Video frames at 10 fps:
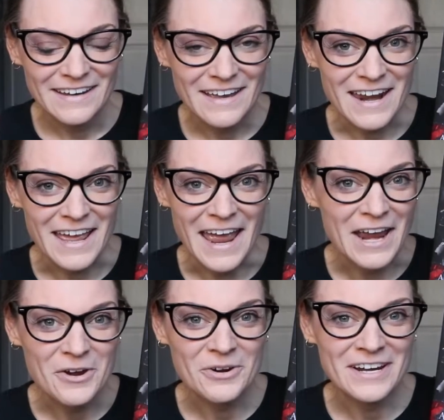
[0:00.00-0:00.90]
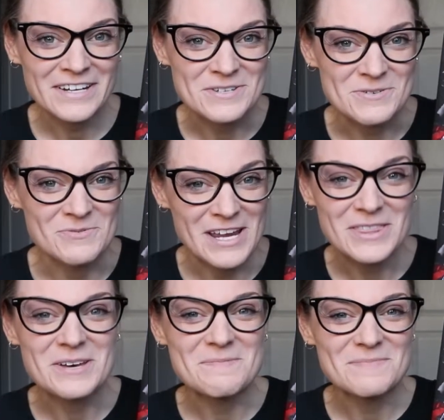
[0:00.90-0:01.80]
kind of hankering to
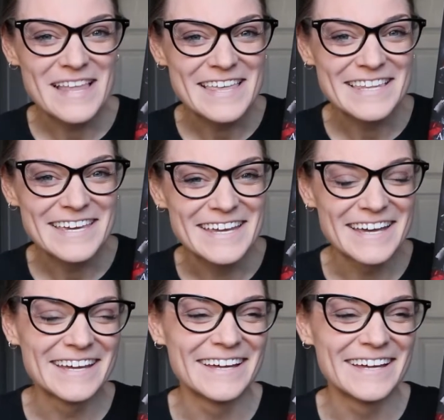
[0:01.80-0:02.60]
read them lately.